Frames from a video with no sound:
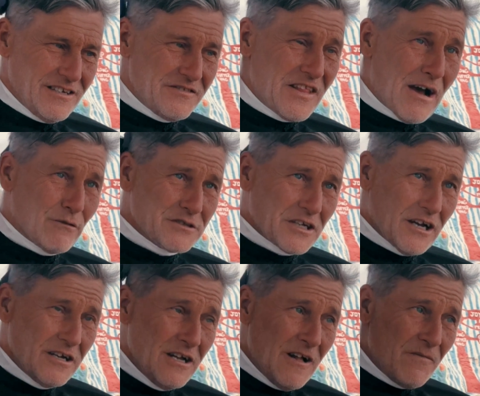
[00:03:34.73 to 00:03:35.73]

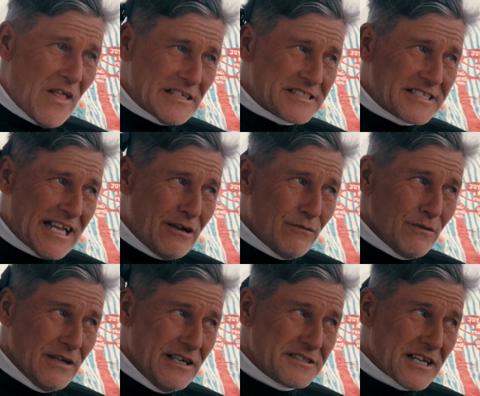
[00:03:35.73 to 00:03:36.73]
That state
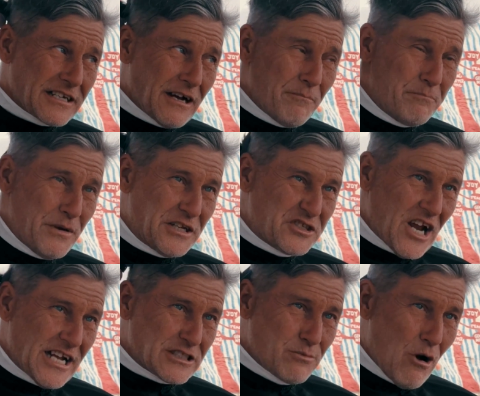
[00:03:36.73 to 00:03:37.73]
is like a big,
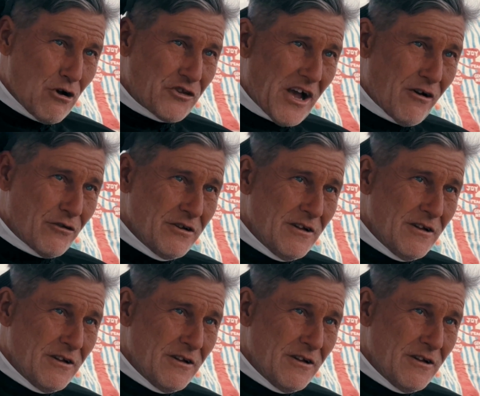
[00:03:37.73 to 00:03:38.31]
giant, small town.